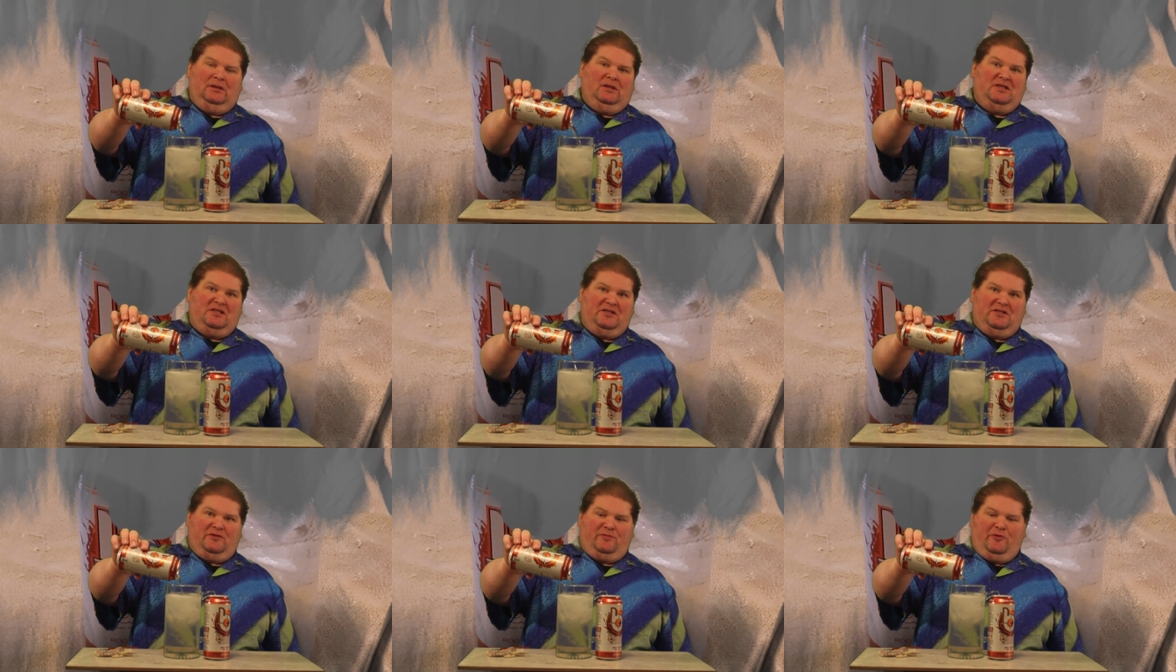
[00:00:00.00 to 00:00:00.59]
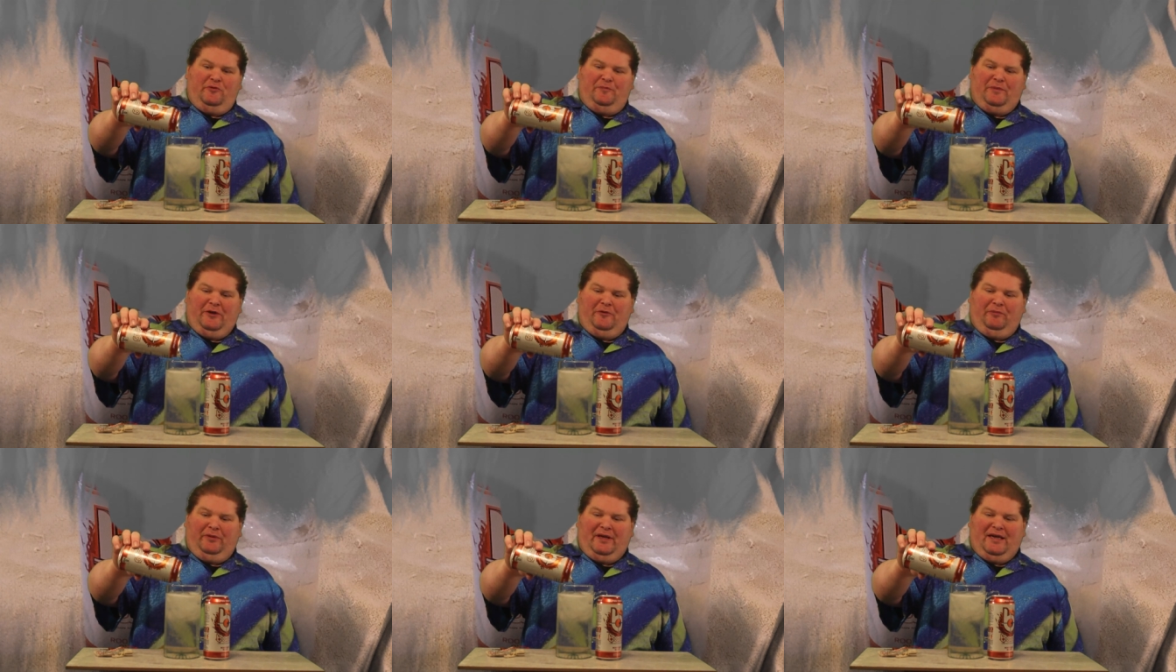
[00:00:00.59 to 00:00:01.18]
This is the root
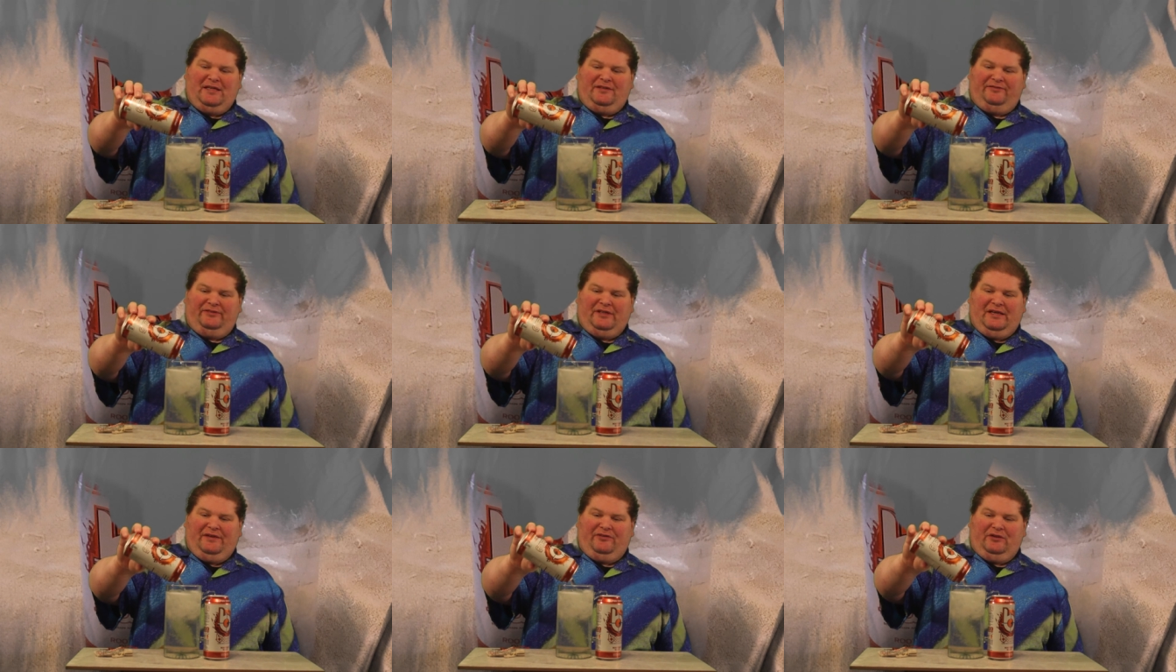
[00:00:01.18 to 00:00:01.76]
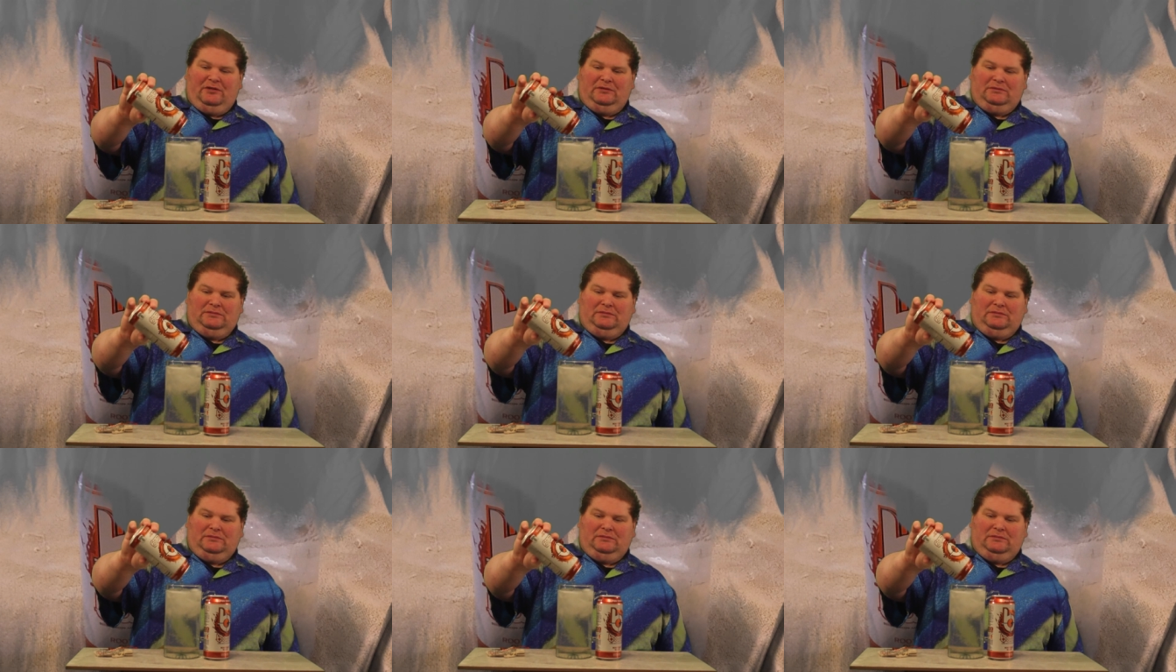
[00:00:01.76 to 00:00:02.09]
beer blaze flavor.